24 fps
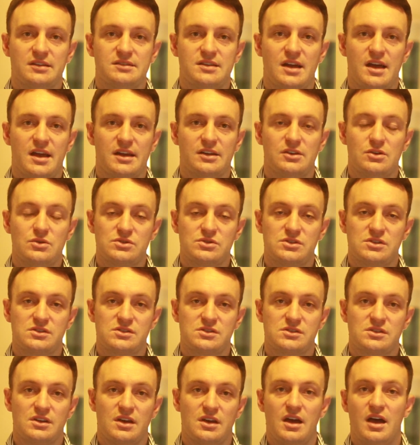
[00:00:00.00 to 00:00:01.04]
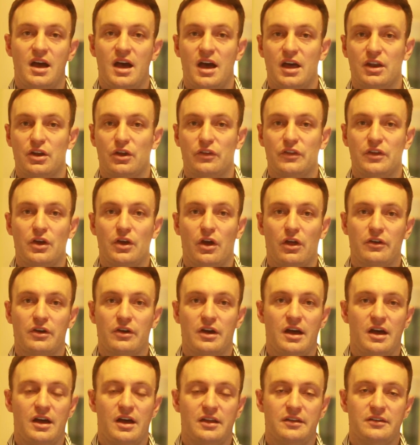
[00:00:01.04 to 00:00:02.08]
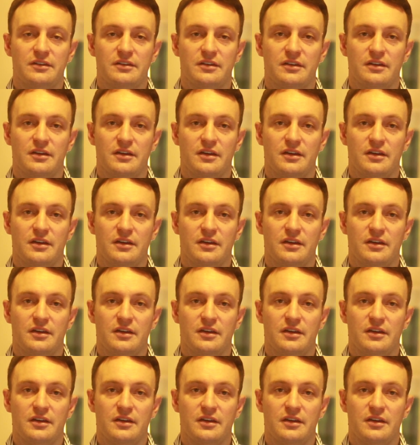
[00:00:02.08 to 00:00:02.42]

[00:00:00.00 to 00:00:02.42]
diagnosis, and on the other hand,